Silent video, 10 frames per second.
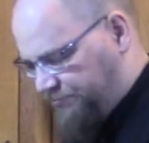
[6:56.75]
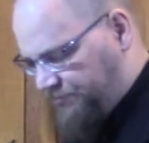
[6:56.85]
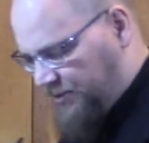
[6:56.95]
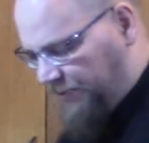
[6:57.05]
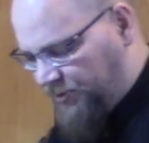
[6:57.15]

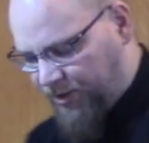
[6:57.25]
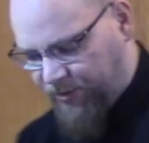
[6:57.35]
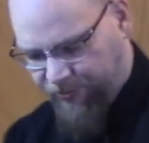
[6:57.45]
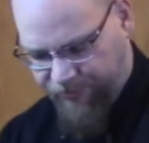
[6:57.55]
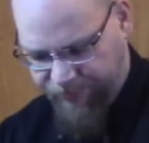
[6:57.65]
It's up to
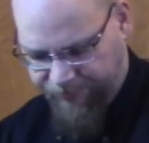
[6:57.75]
you.